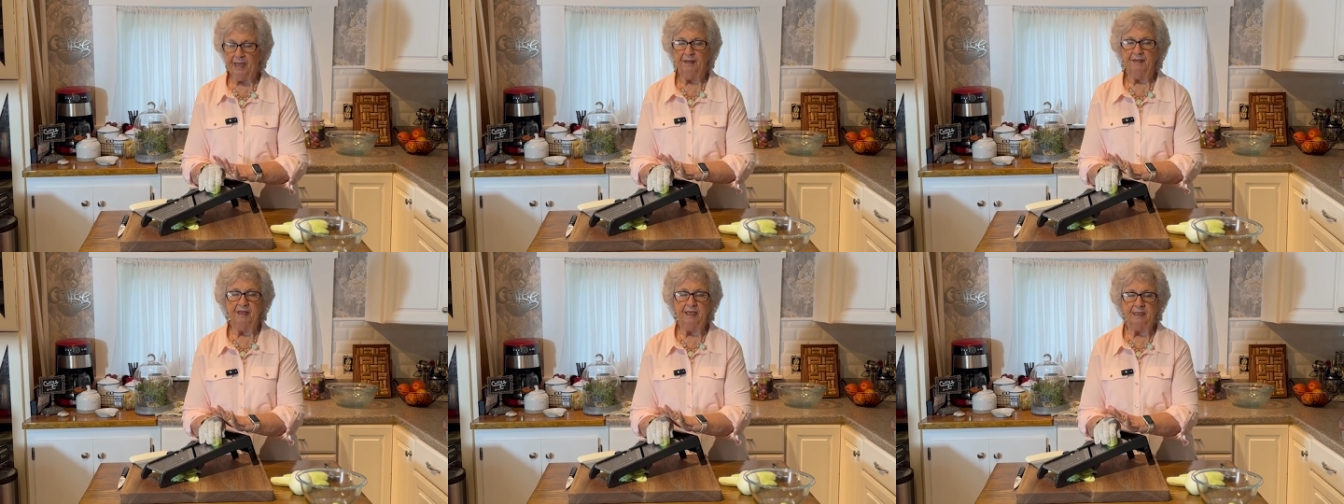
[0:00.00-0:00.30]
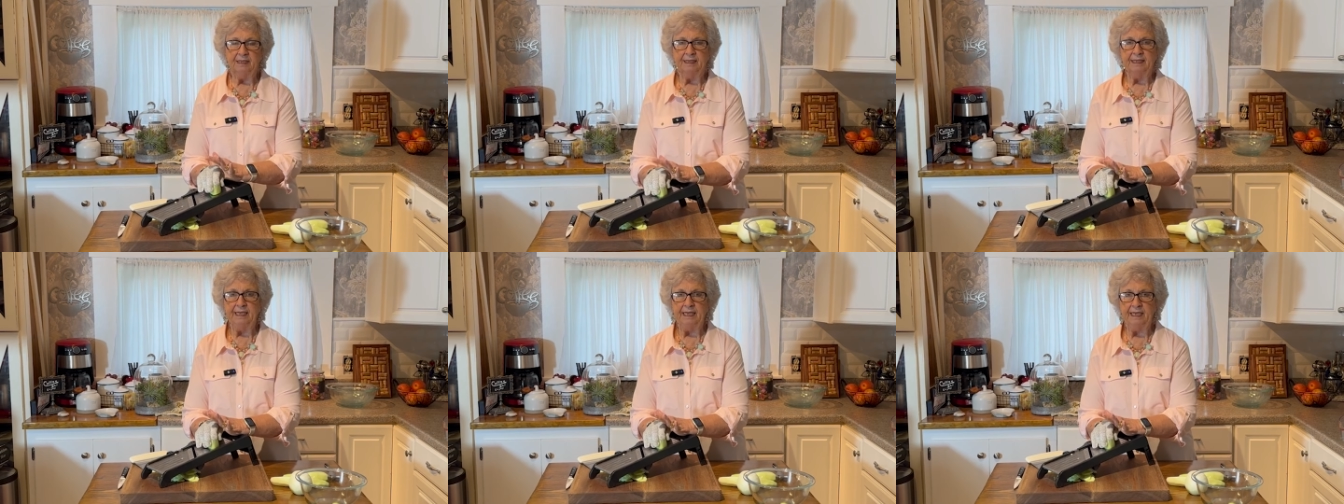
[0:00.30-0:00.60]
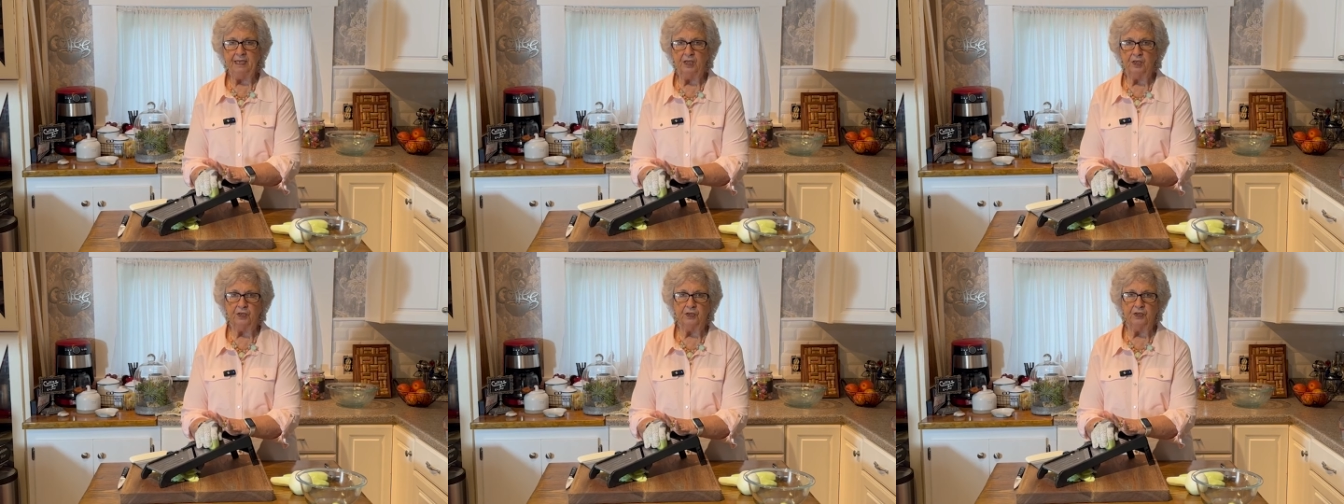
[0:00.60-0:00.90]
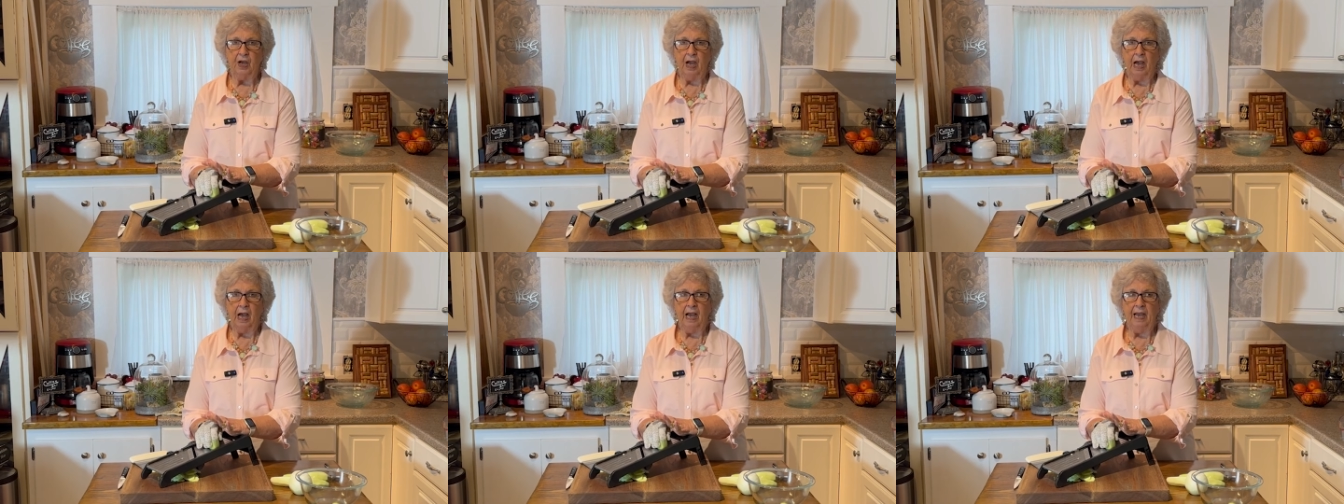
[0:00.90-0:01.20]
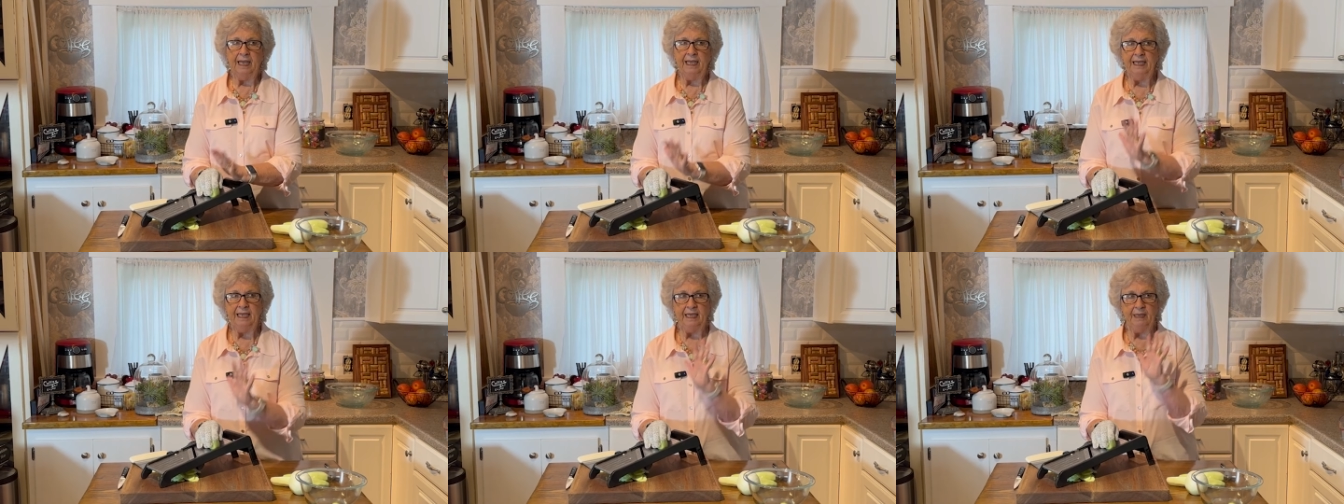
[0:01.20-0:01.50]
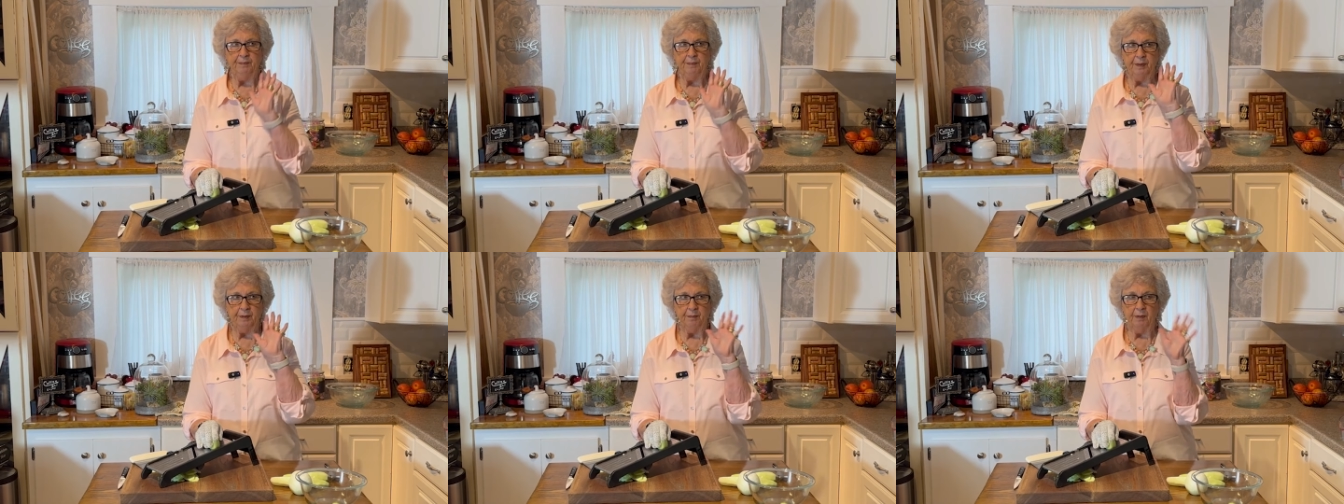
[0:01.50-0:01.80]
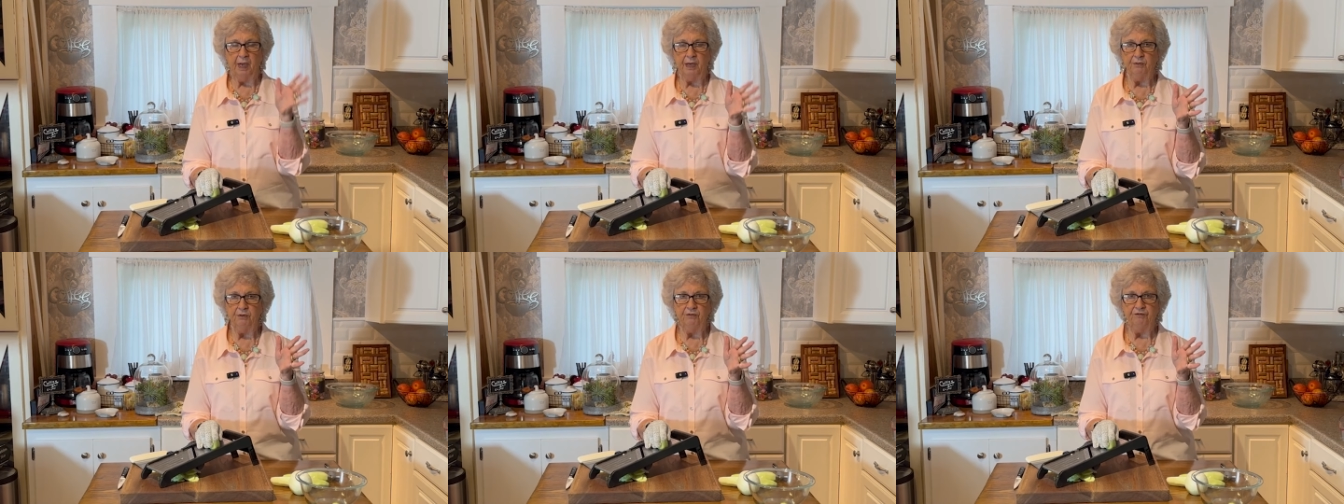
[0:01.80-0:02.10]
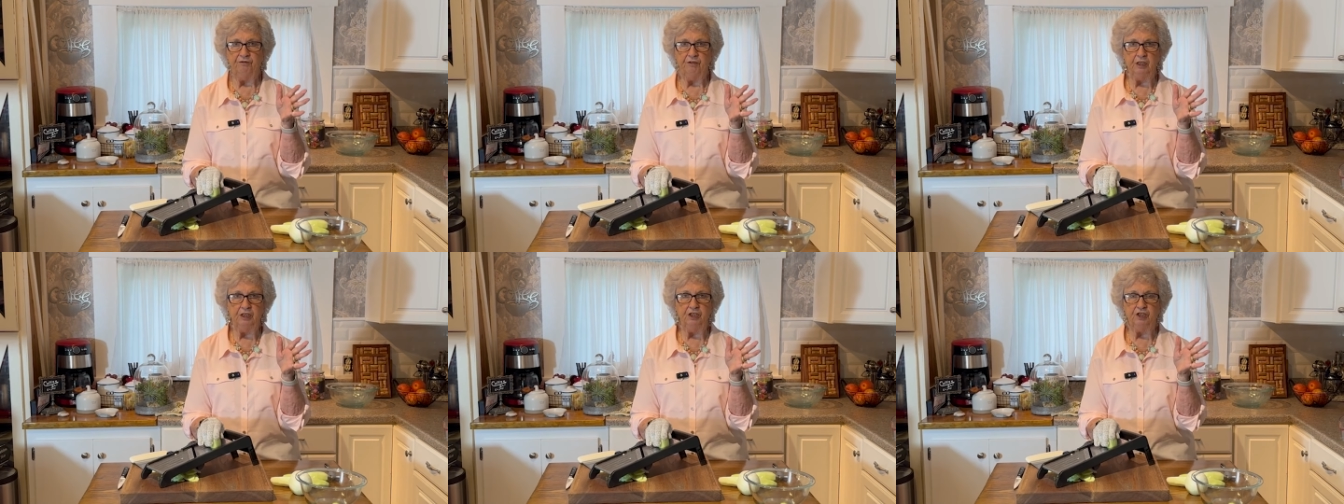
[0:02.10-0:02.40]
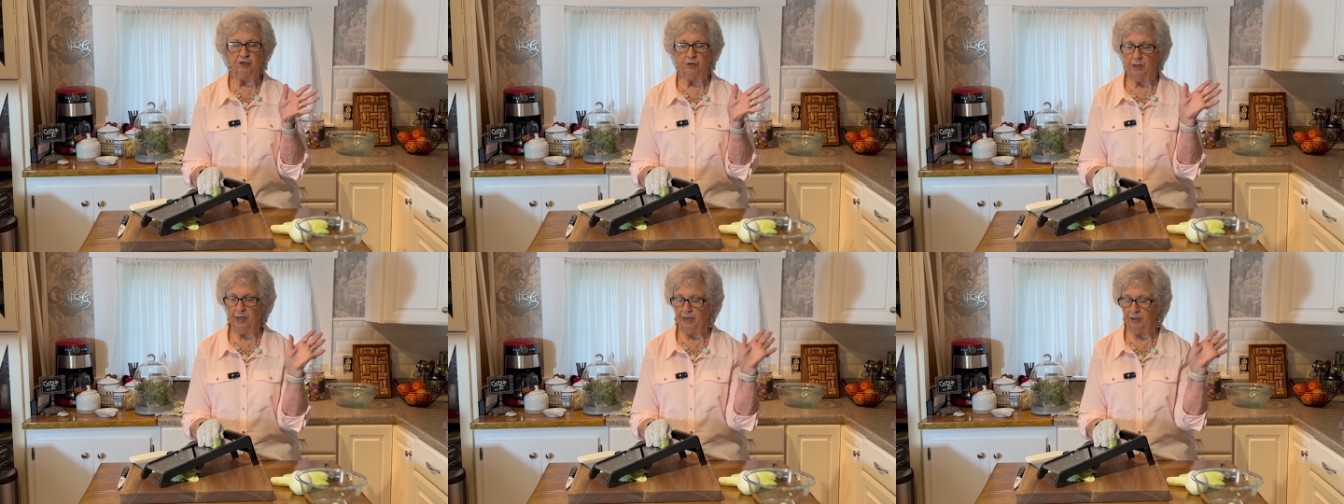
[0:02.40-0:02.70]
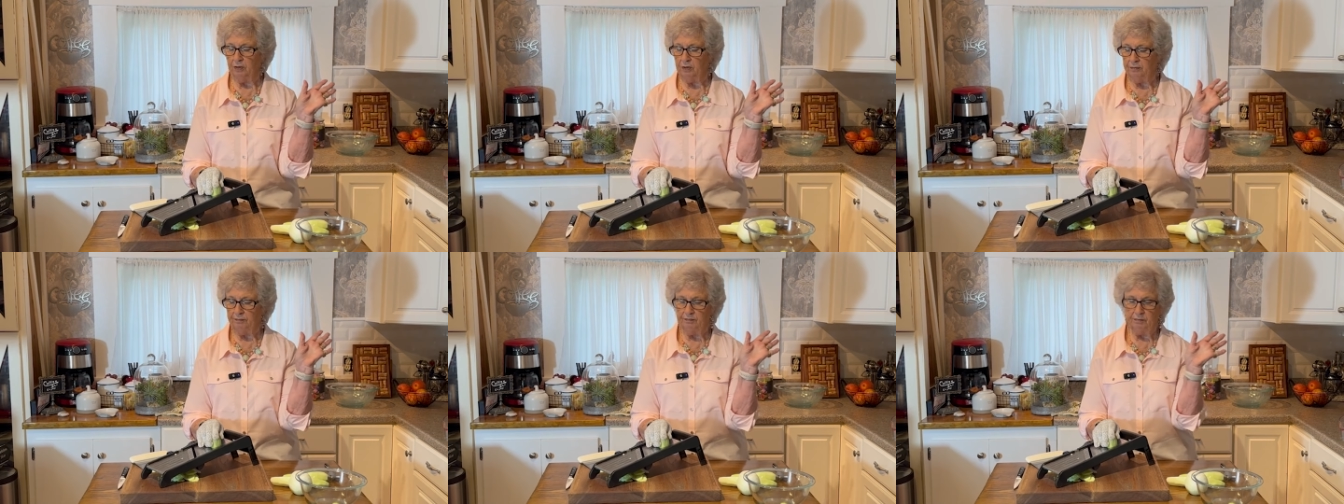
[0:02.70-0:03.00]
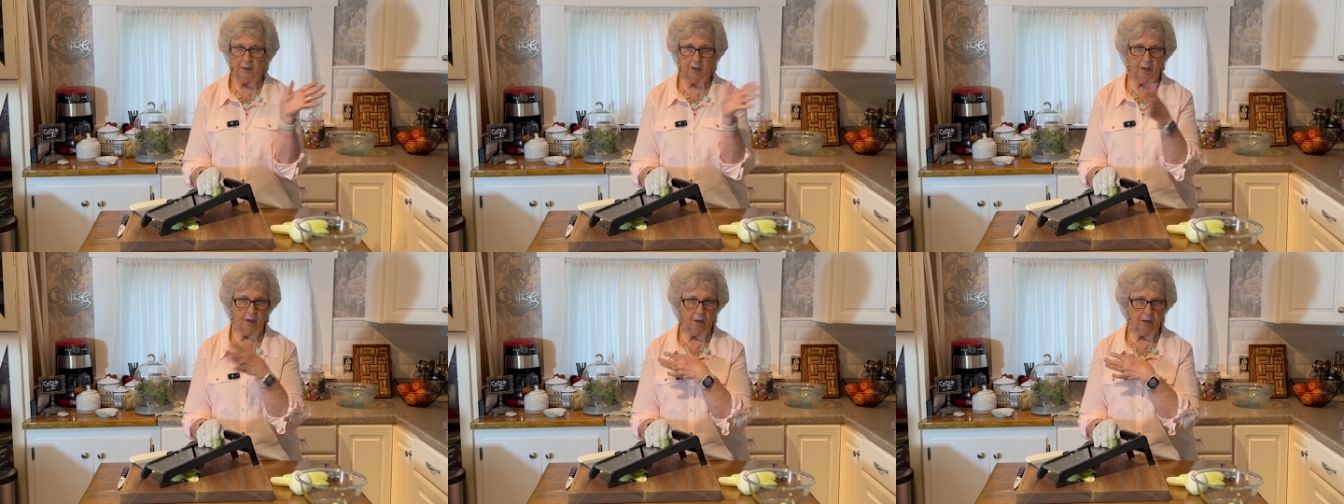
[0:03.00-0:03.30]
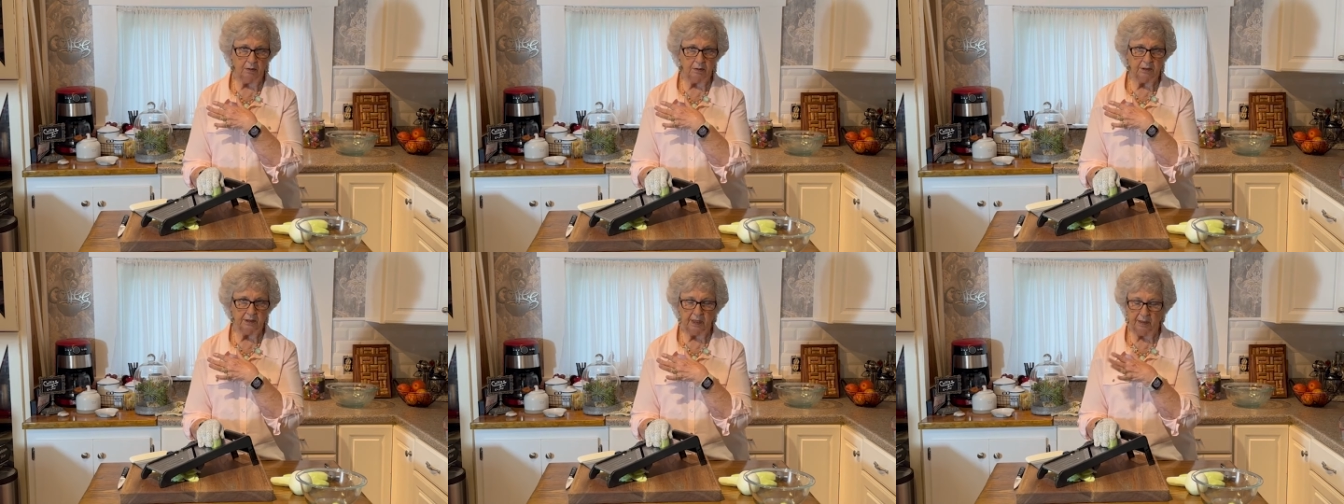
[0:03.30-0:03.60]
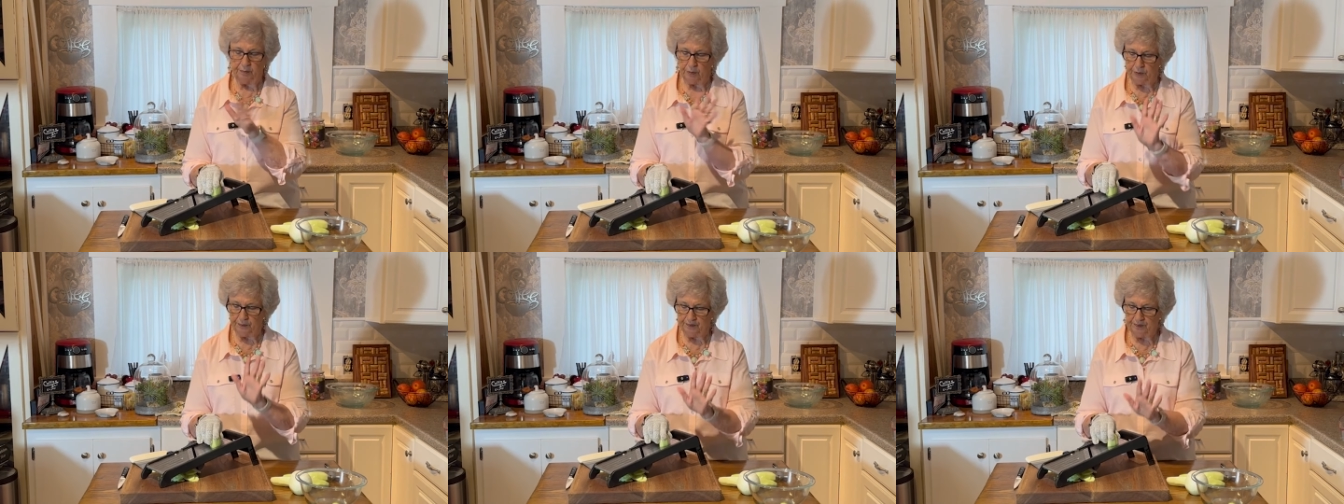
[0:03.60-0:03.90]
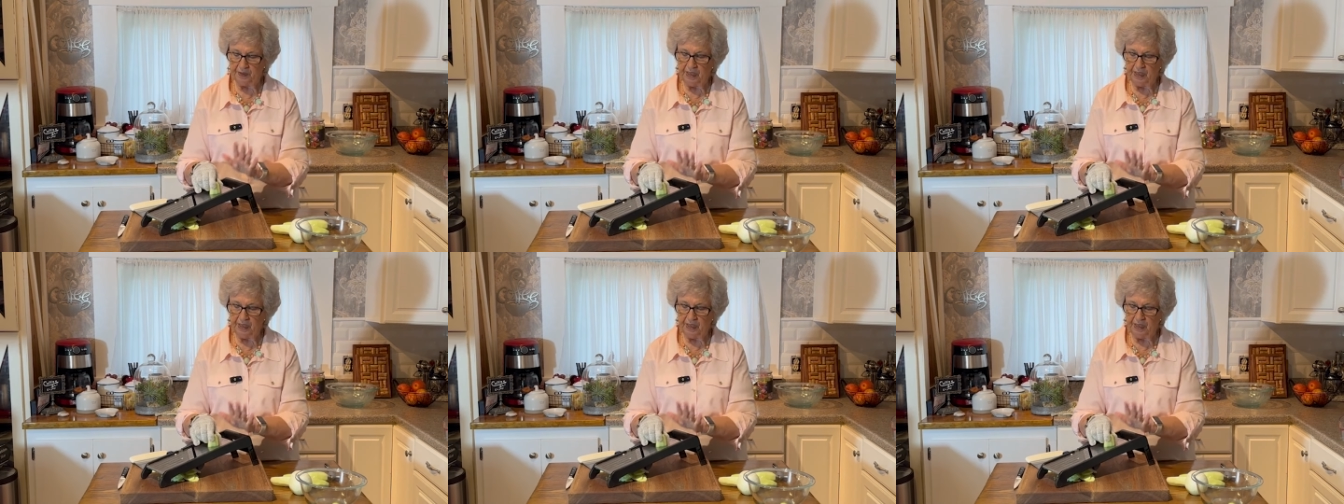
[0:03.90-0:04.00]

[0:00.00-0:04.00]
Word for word: this here I keep in my refrigerator all summer.